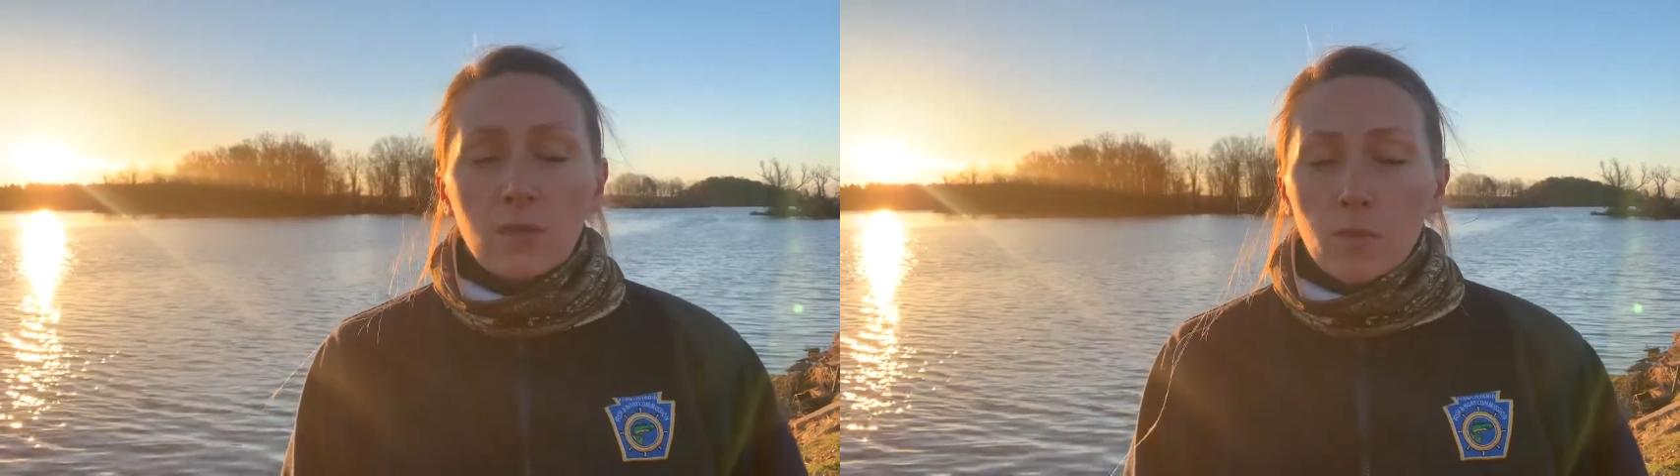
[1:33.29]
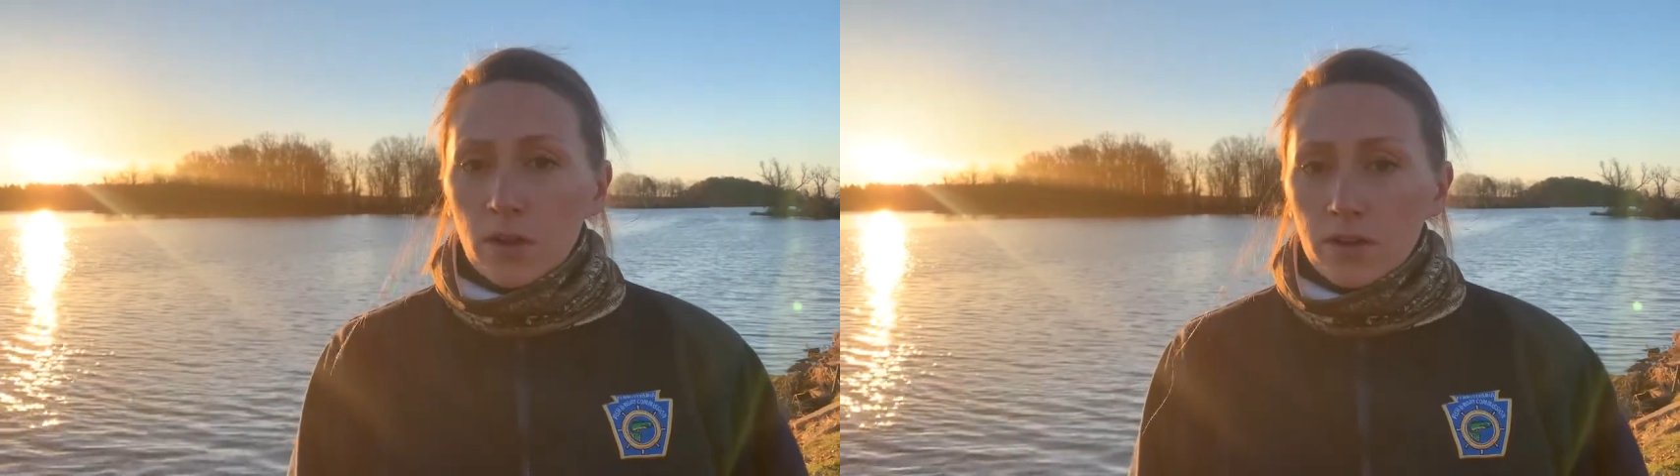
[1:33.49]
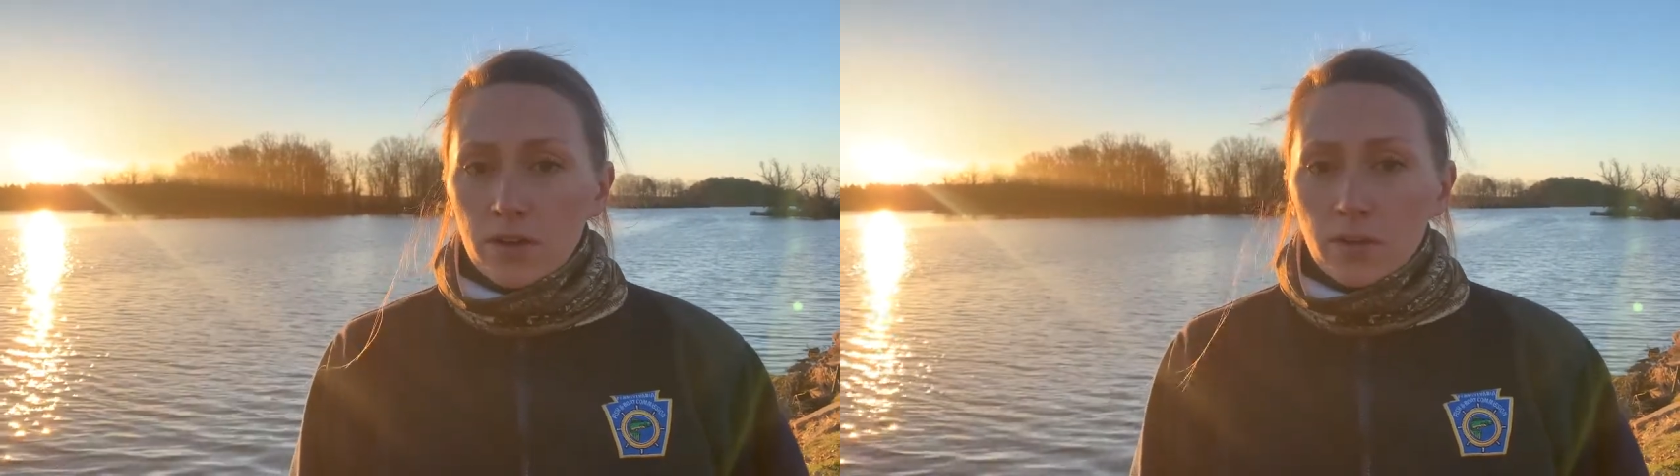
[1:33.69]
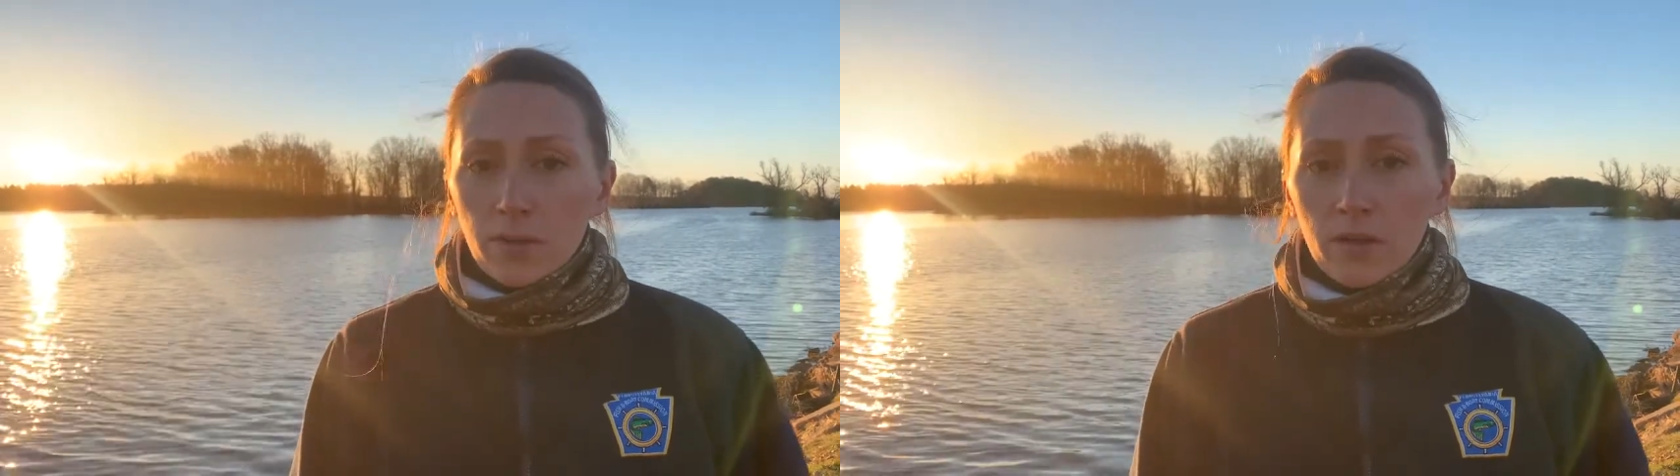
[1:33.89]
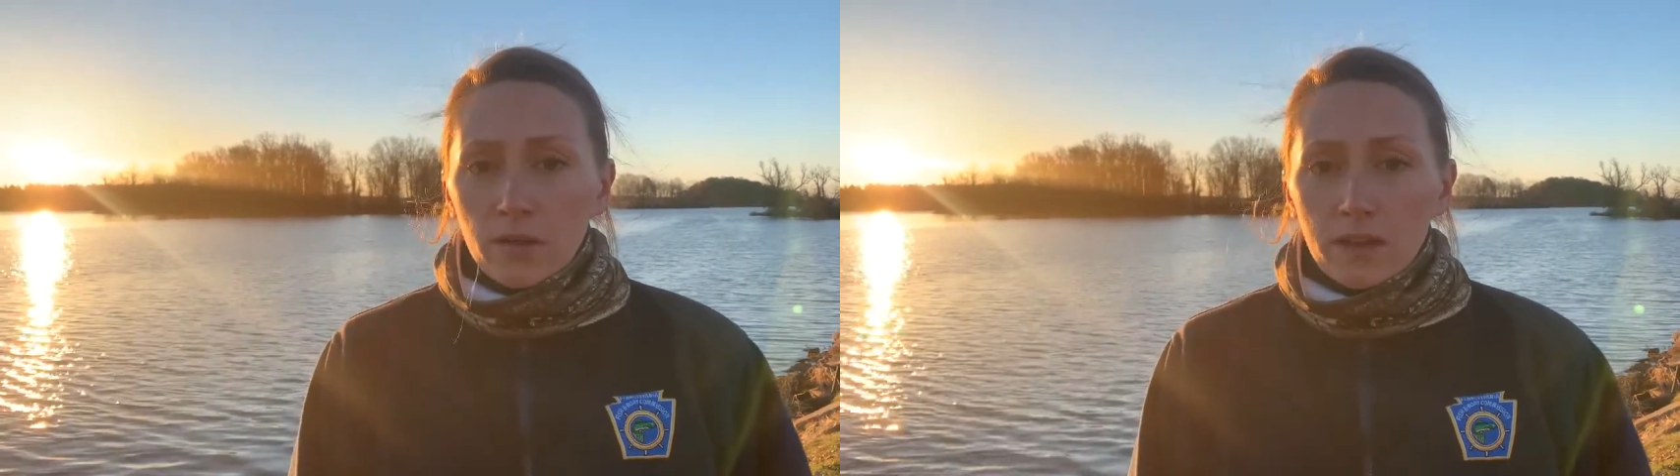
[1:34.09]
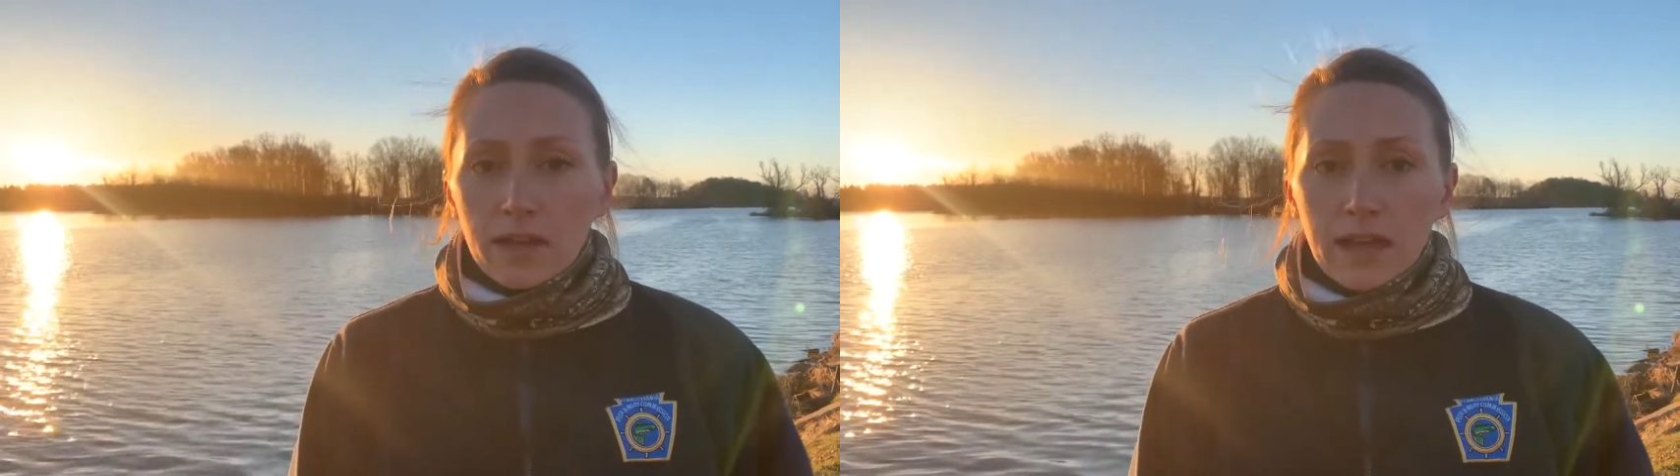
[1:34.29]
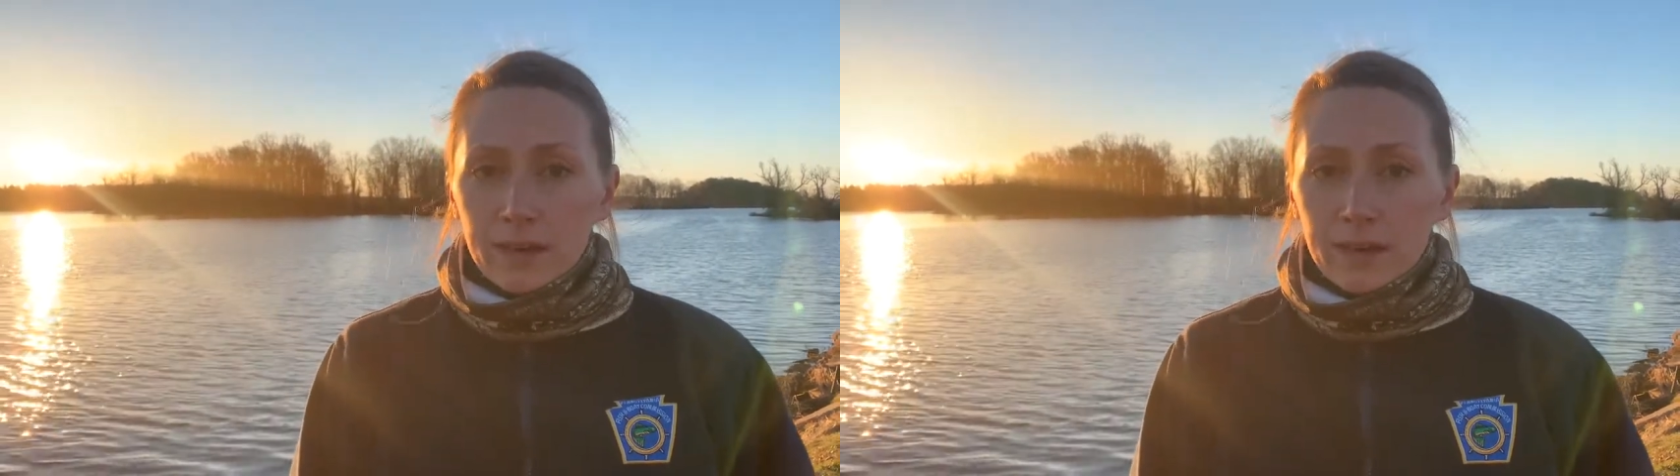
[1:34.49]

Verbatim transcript: water quality,